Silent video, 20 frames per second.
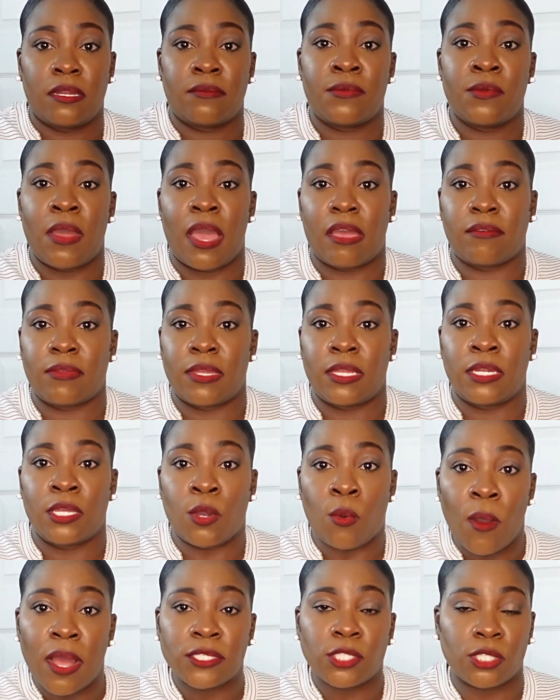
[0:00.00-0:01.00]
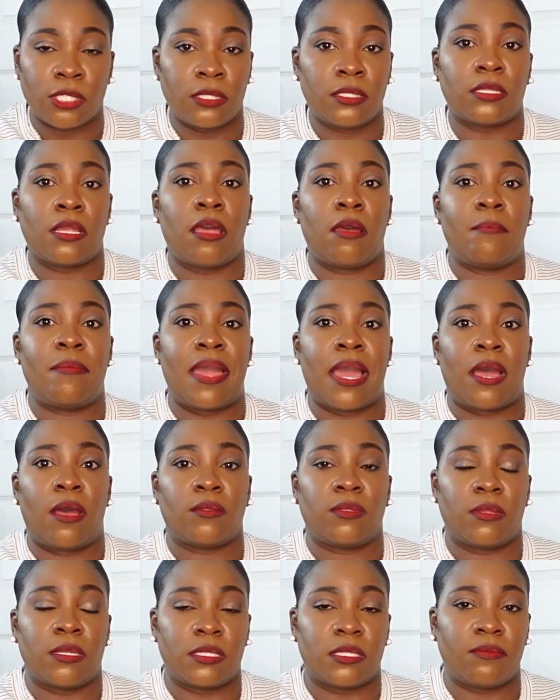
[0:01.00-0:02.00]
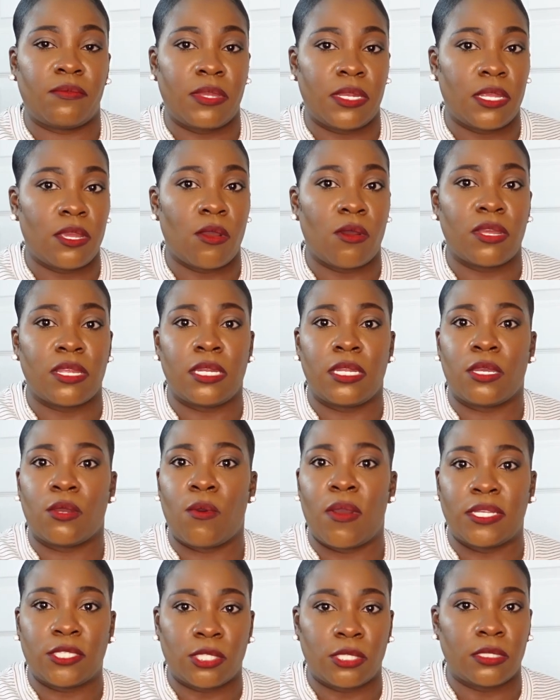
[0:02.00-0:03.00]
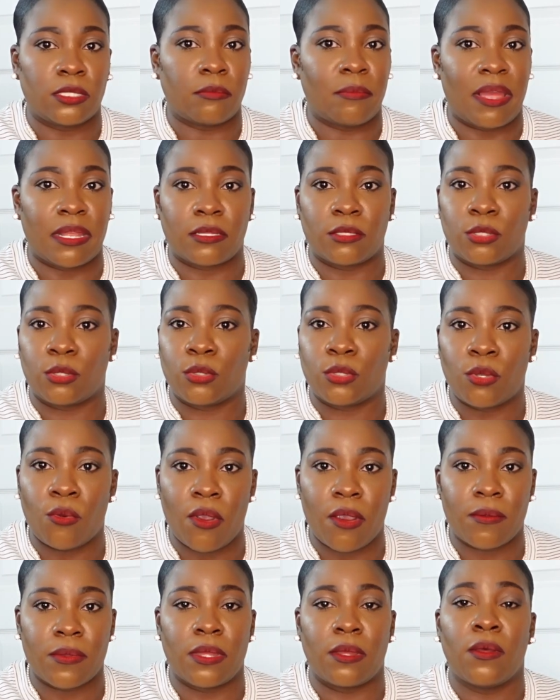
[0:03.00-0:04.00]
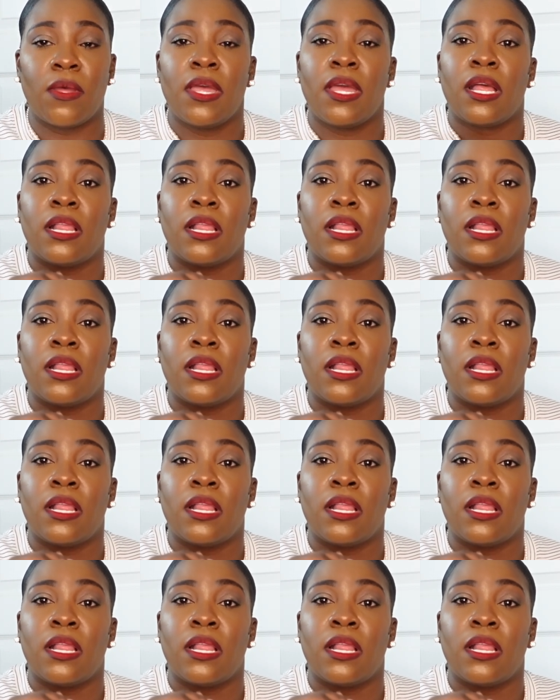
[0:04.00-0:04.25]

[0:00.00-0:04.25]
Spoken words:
if you have any questions about this video, any questions about the tutorial,